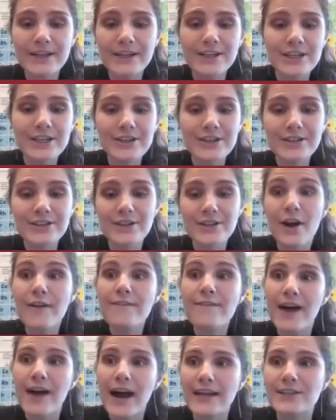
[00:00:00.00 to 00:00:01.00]
engineers are
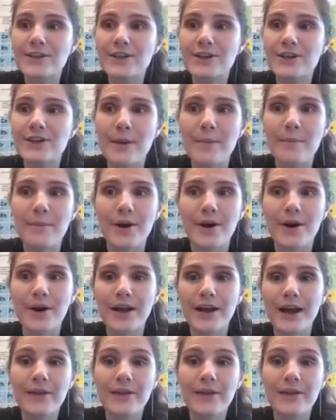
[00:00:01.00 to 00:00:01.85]
Pfizer and Merck,